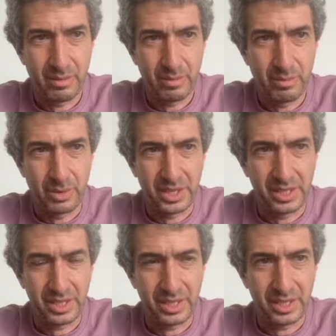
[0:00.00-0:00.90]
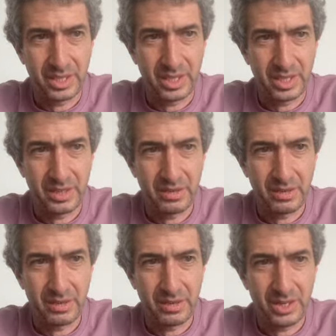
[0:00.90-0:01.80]
but
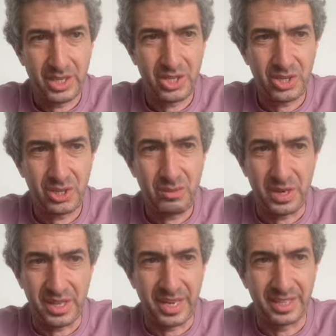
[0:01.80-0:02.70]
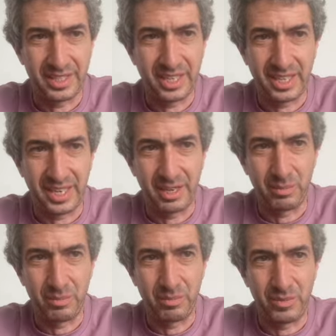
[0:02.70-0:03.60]
it should be that it's going to get
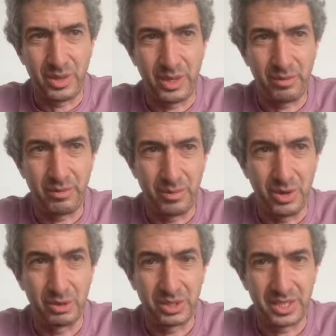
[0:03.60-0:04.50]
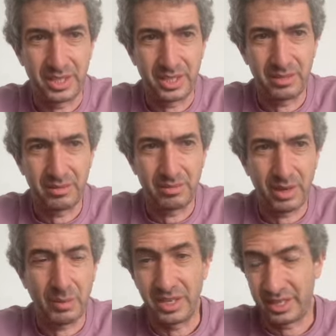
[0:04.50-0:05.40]
the notes.
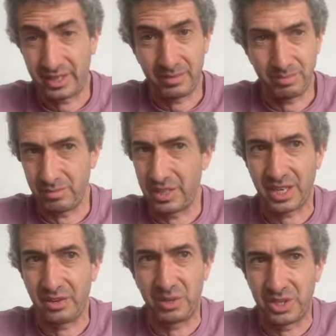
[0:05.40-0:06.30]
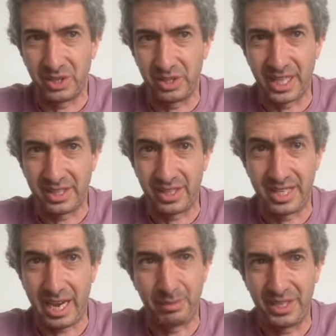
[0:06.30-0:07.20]
I mean, it's going to return the
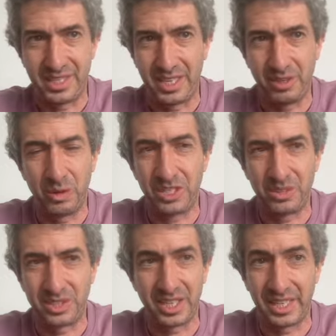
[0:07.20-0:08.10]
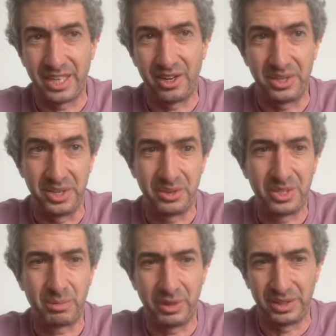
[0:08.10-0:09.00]
top hits anyway, so it's going to get all the
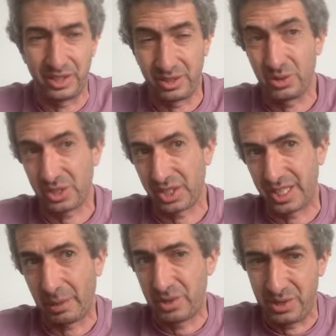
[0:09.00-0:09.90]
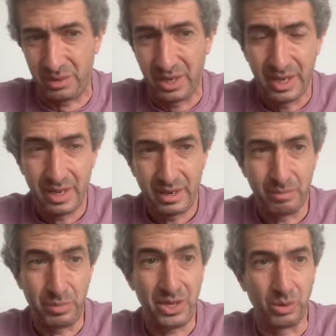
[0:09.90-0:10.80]
notes, but the notes on top should
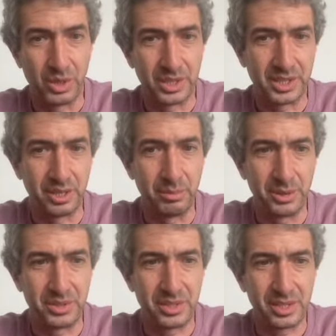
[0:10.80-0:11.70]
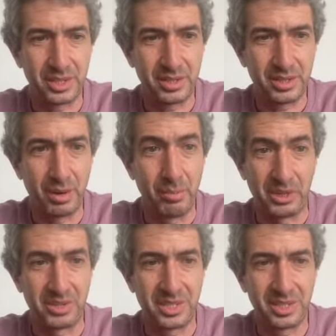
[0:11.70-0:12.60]
be the ones that are most
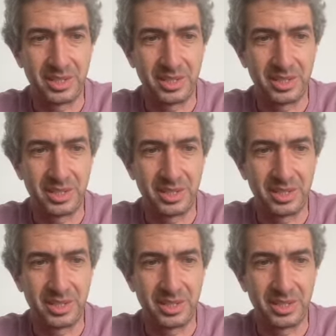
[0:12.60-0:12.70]
about